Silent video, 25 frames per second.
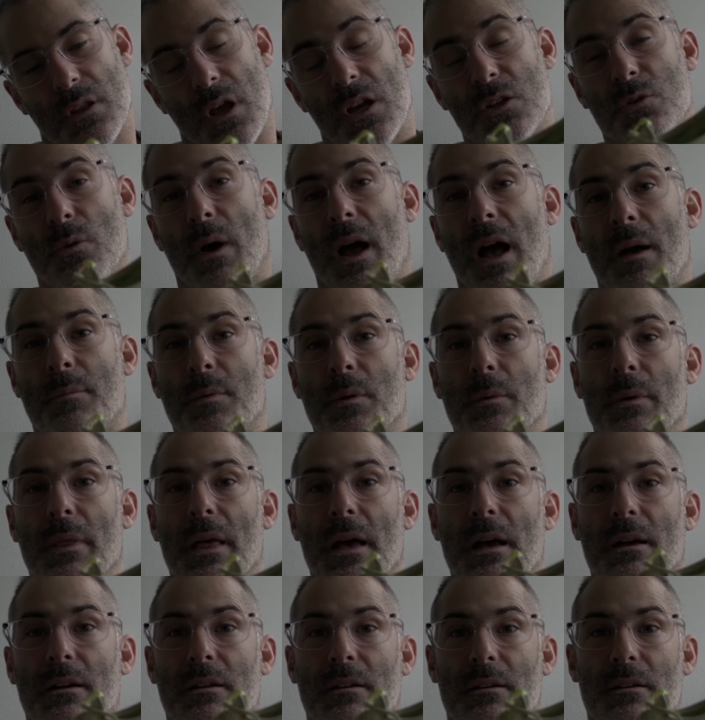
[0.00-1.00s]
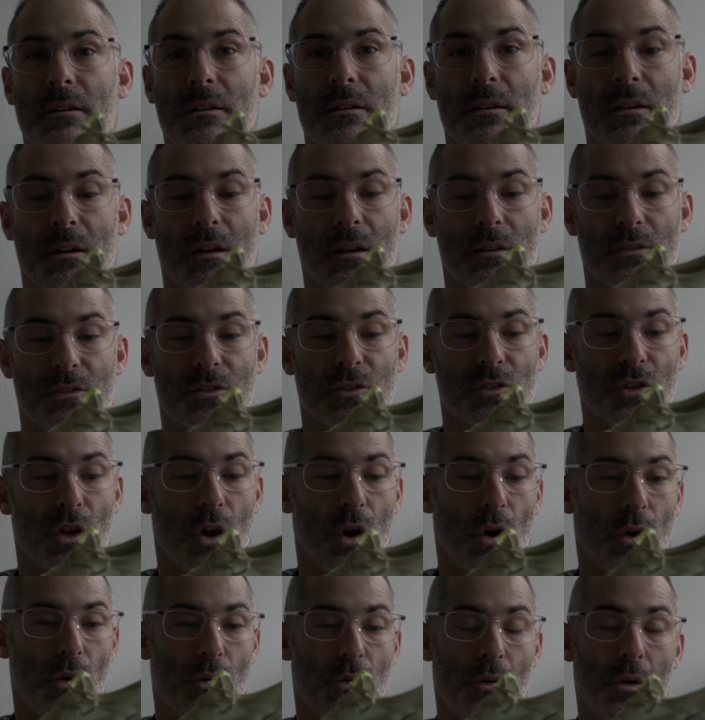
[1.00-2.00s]
was quite happy with that.
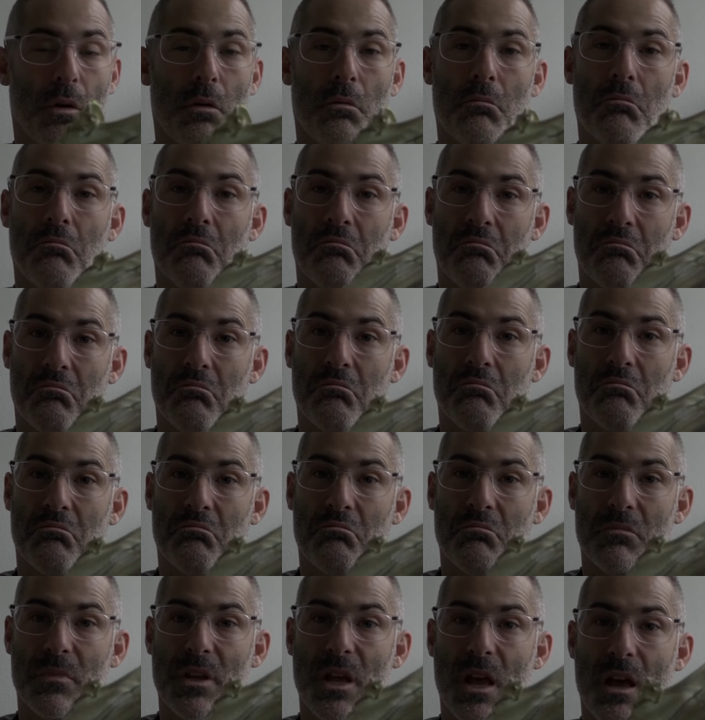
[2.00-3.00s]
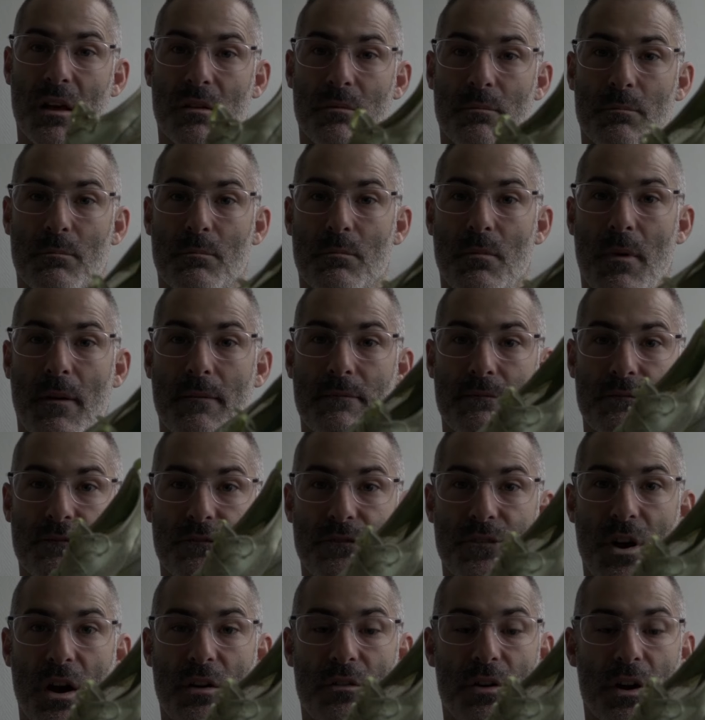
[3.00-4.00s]
So yeah,
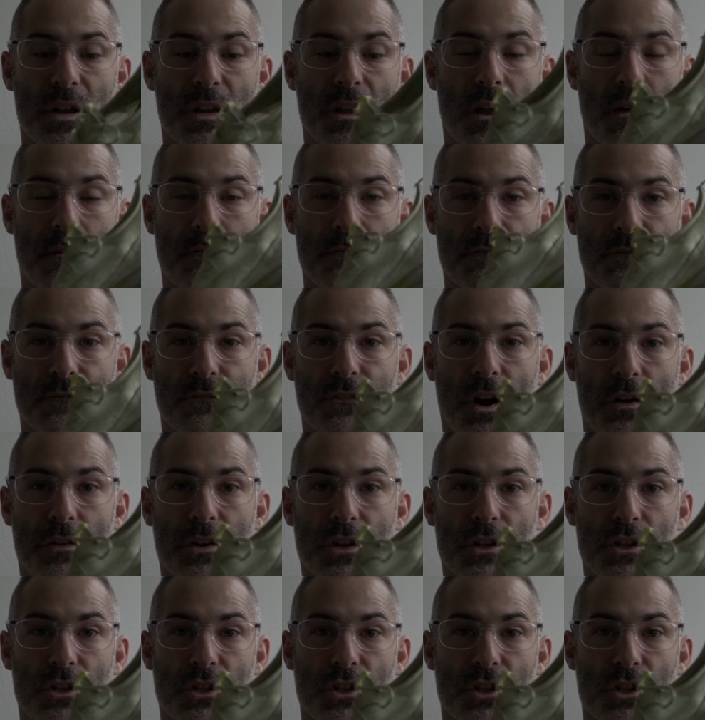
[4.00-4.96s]
very good.